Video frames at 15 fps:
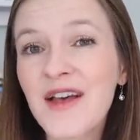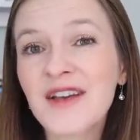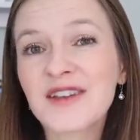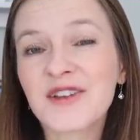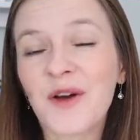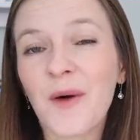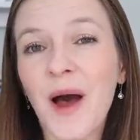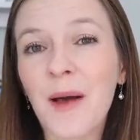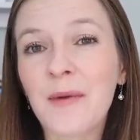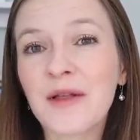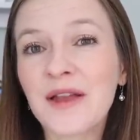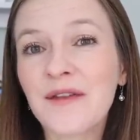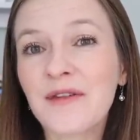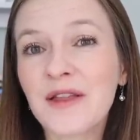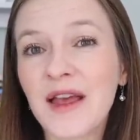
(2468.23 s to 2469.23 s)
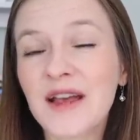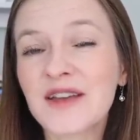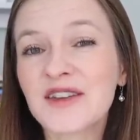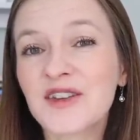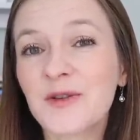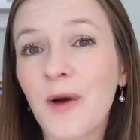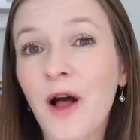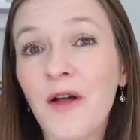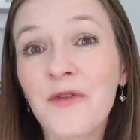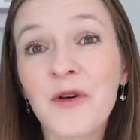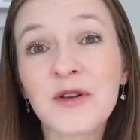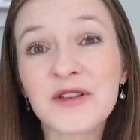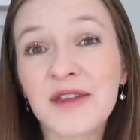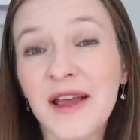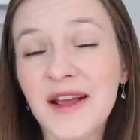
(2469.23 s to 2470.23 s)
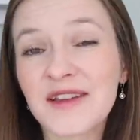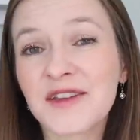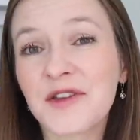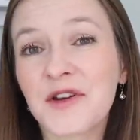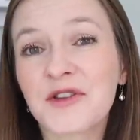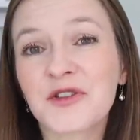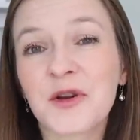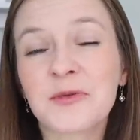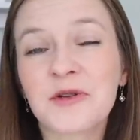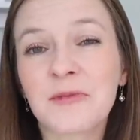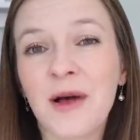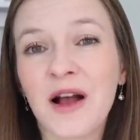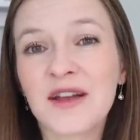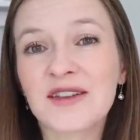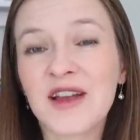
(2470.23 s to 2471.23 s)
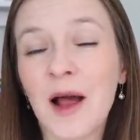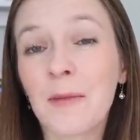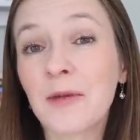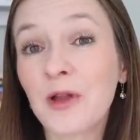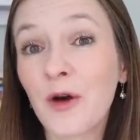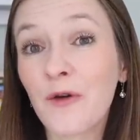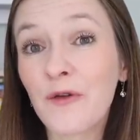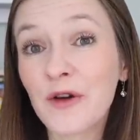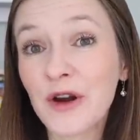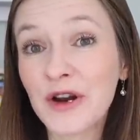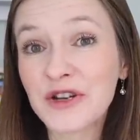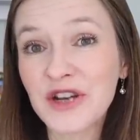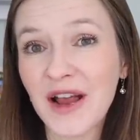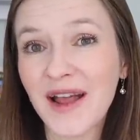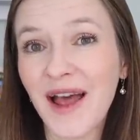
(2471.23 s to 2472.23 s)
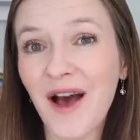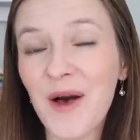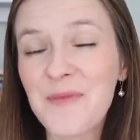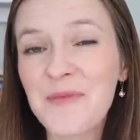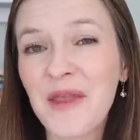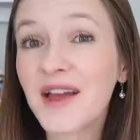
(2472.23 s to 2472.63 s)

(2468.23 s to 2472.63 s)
So I will leave links to all those things in the description box down below for you to check out.